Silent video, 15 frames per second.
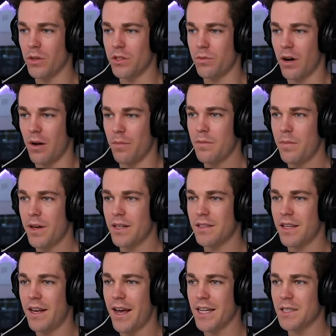swamp, because
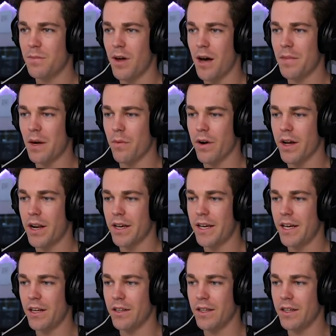the next mob that we're gonna kill